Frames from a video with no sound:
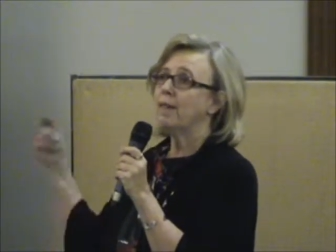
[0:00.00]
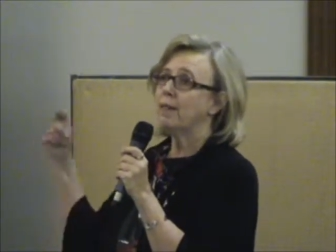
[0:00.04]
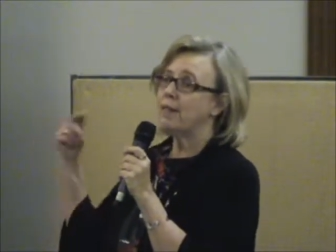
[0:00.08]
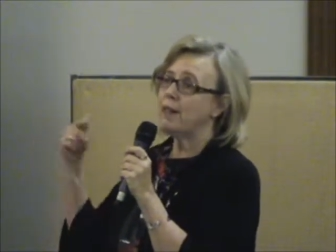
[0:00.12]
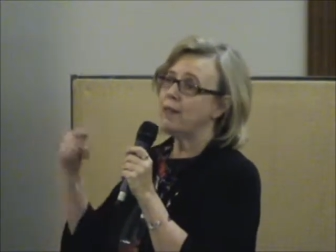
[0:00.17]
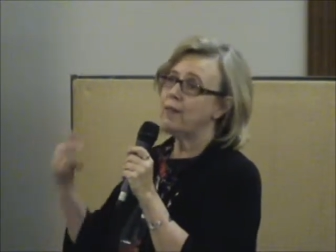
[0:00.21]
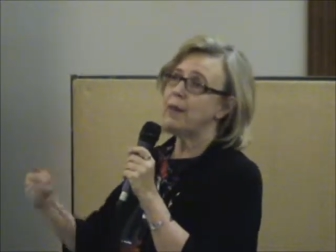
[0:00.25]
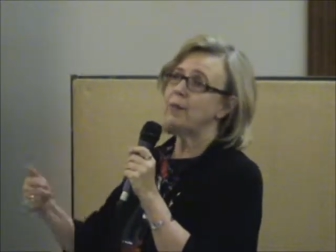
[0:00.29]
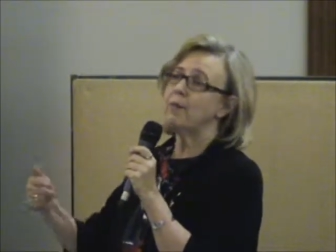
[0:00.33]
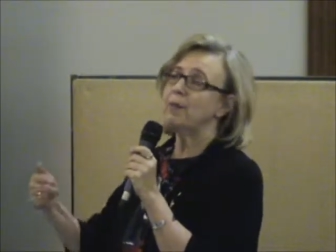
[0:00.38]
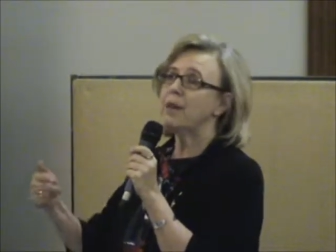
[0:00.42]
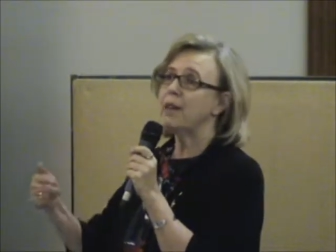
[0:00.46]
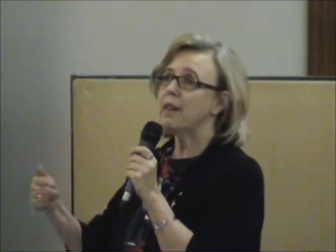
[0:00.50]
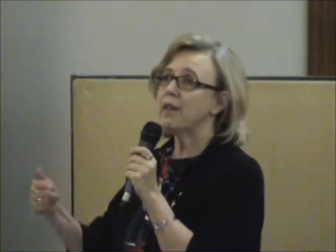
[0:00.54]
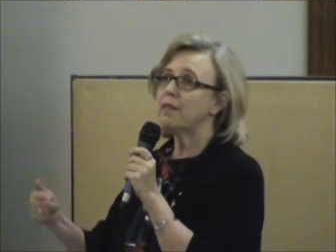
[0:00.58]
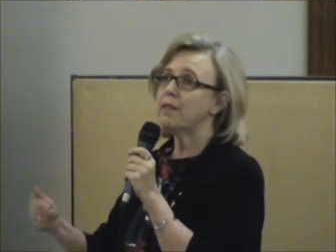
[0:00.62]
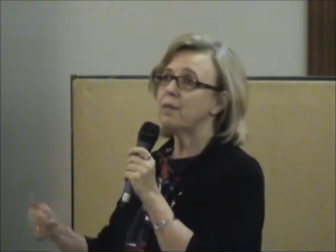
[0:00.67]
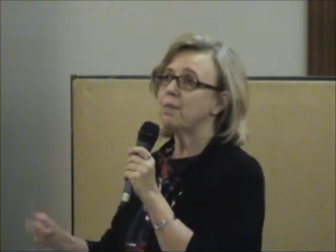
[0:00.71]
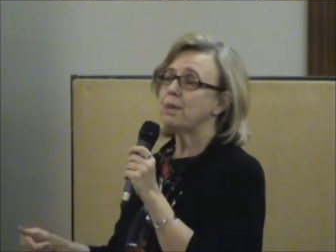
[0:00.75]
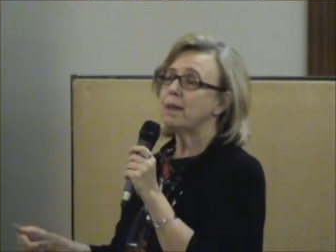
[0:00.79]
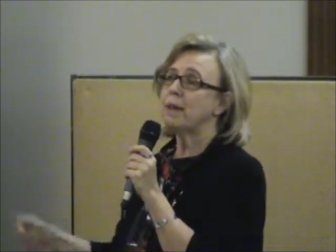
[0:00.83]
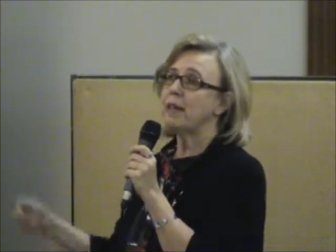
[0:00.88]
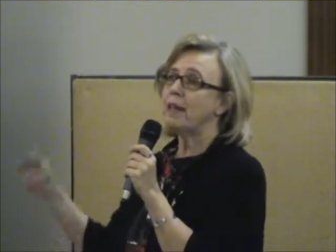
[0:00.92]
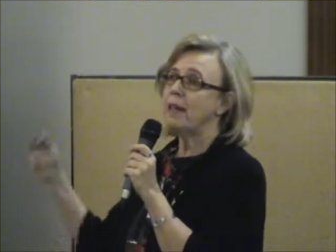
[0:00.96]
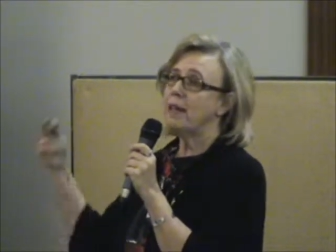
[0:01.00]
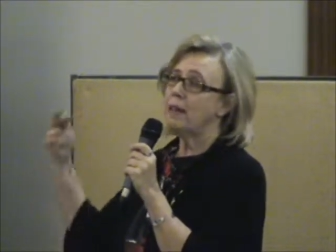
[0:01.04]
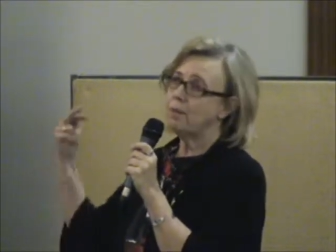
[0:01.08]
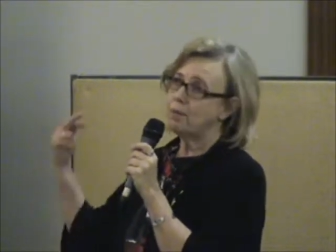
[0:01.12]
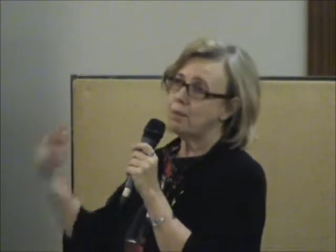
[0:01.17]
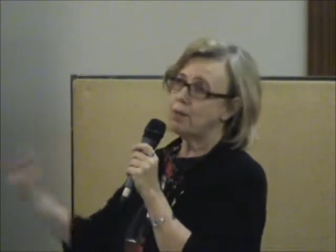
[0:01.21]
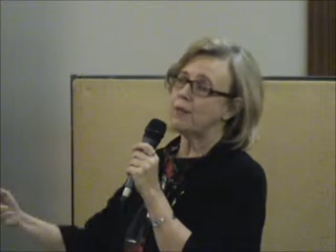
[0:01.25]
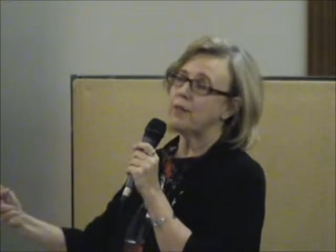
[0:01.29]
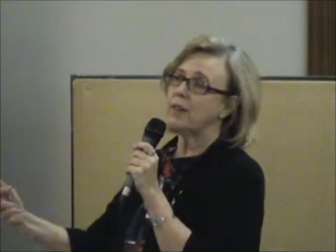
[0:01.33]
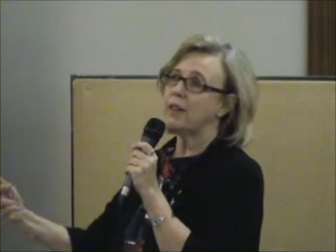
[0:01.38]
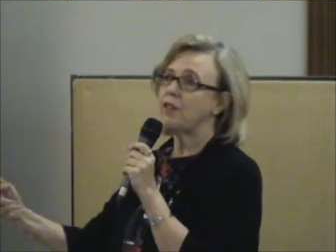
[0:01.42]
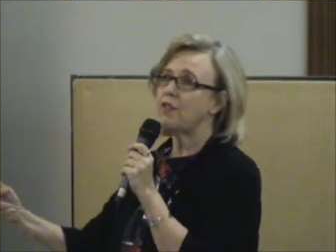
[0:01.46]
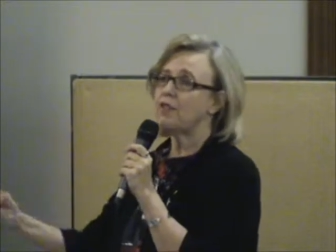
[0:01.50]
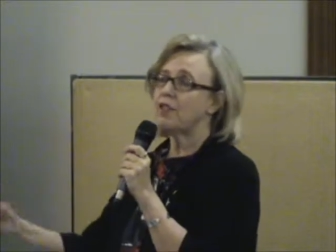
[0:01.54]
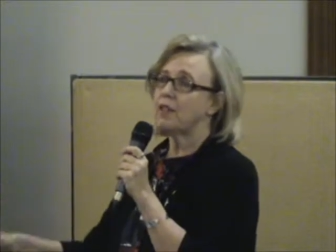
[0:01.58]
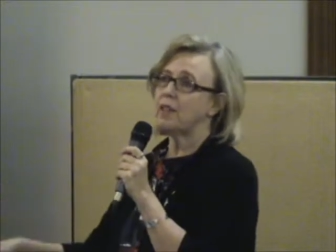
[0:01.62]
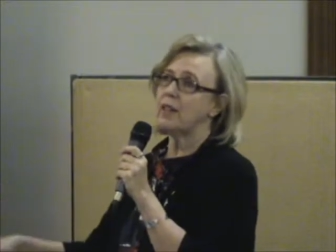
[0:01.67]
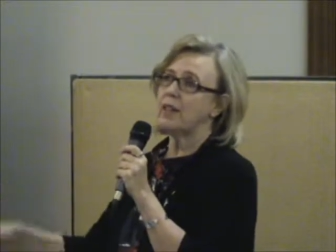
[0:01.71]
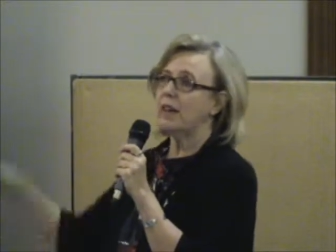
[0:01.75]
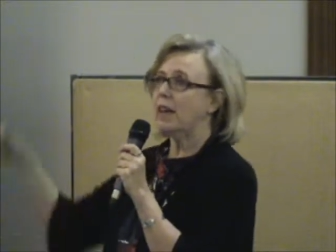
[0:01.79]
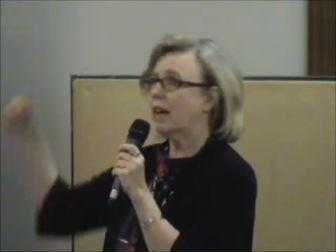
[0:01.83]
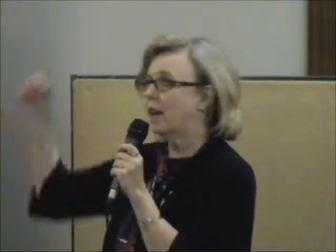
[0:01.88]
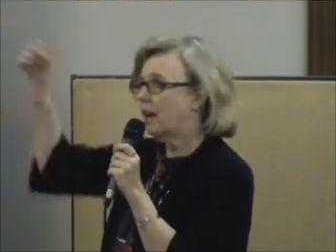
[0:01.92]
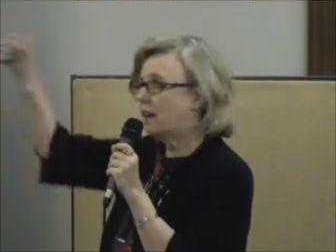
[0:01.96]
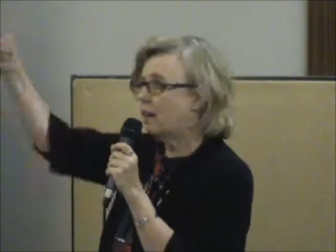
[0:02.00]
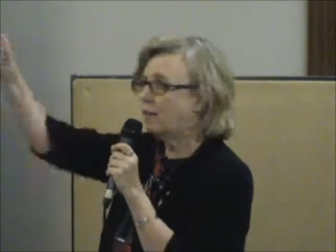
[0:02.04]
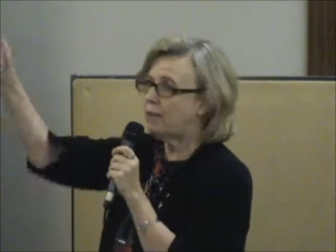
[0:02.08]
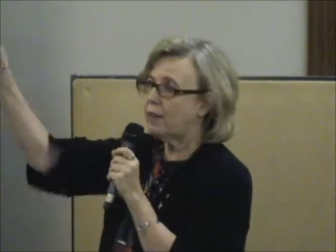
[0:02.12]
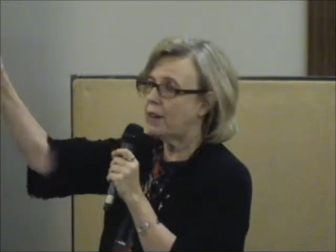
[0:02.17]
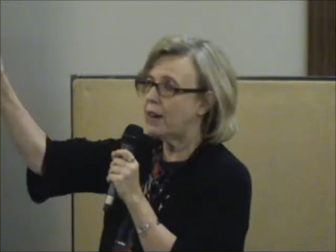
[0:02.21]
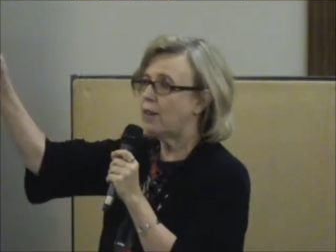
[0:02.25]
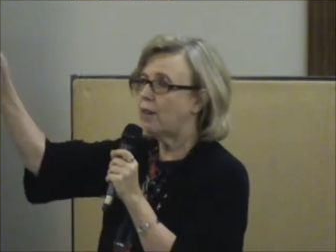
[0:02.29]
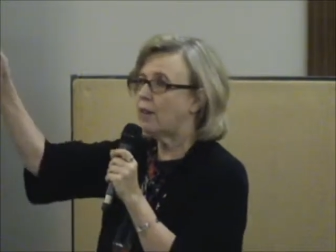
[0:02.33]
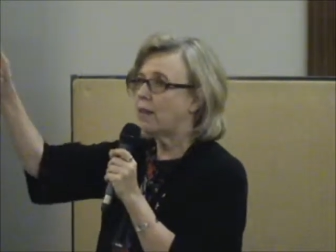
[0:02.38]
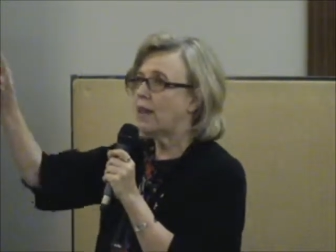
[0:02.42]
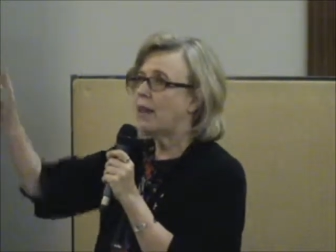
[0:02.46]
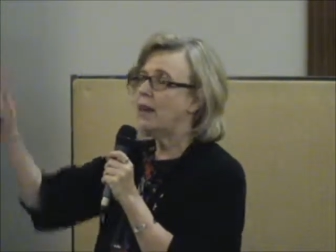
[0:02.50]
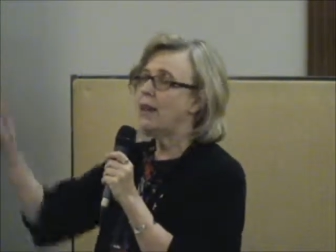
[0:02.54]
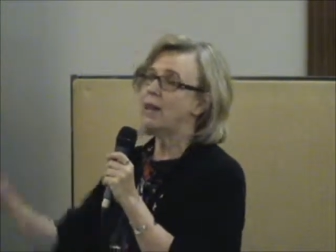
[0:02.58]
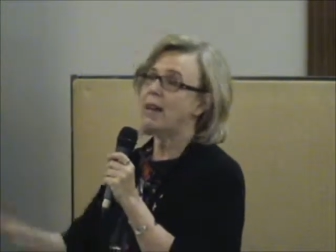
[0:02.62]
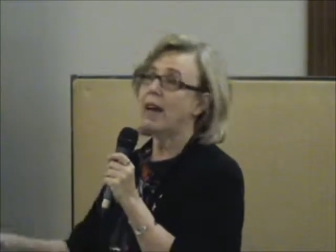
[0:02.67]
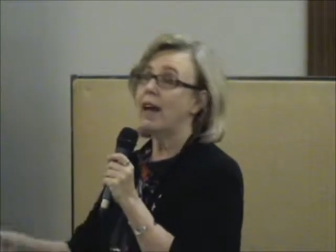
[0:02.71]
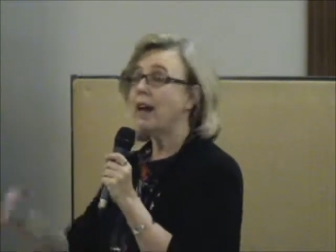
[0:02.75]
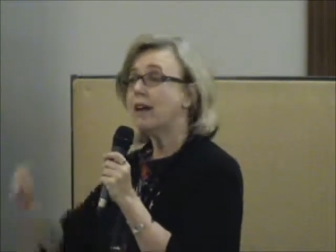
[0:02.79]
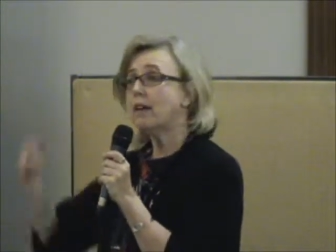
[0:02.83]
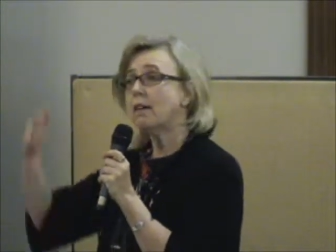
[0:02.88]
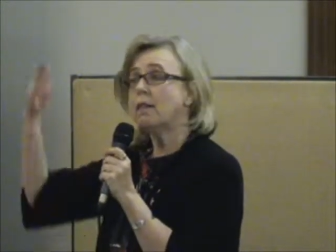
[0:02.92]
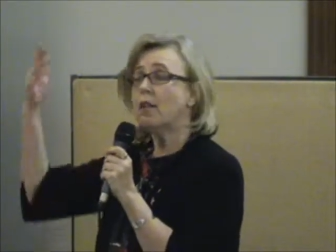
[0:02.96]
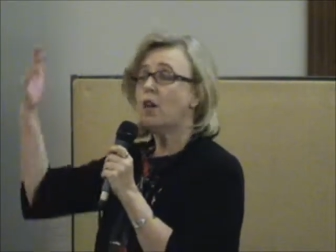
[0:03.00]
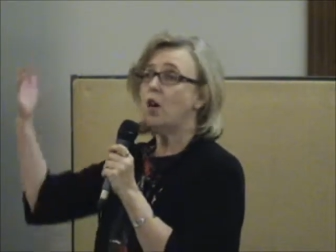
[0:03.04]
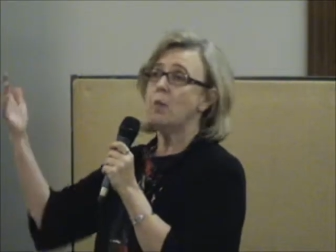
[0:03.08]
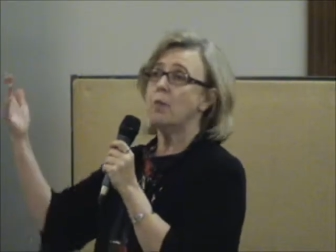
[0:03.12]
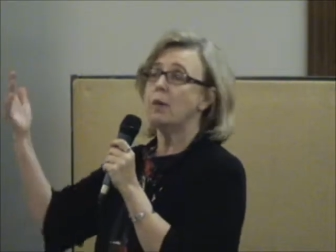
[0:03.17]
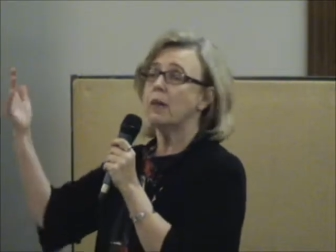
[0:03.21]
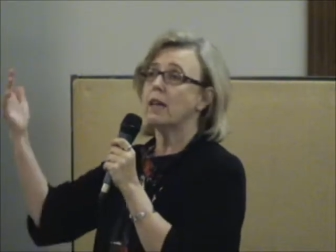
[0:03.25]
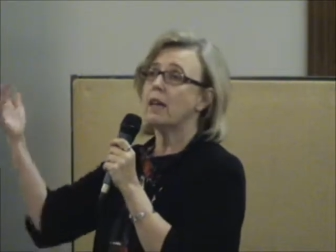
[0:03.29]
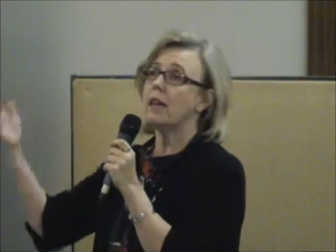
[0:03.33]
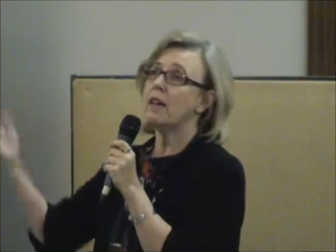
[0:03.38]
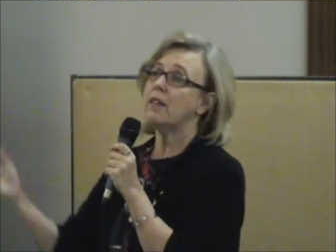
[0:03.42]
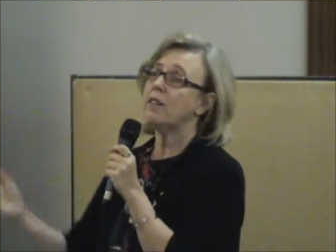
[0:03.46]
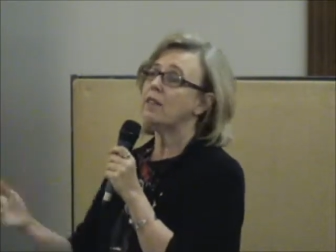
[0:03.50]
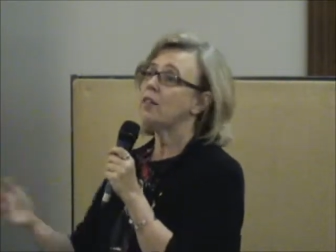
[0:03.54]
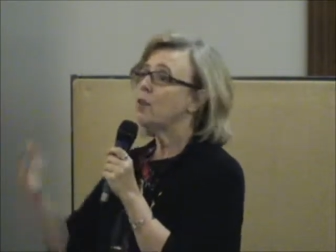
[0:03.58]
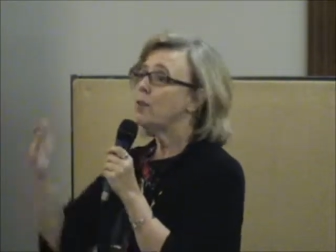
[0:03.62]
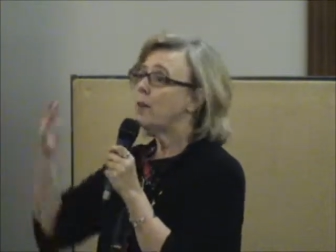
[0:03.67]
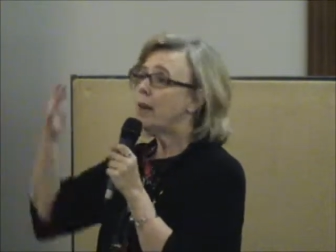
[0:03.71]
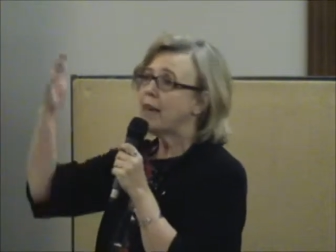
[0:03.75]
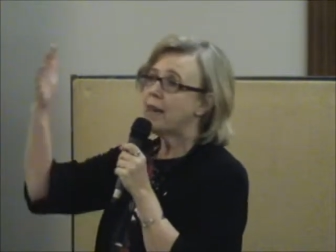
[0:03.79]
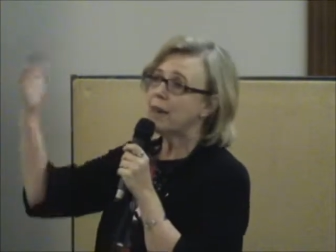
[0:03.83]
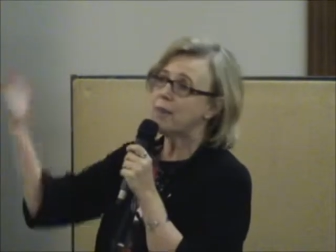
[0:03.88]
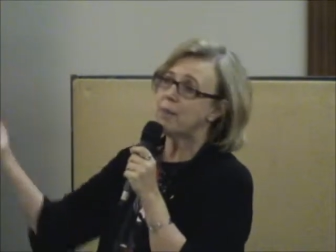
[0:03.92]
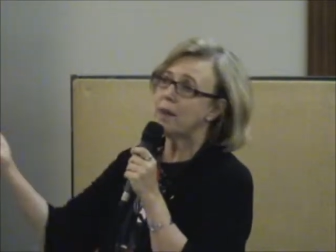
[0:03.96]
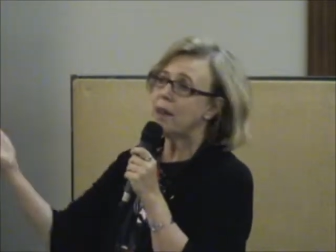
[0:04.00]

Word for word: living municipally, provincially, and federally, and globally, so we can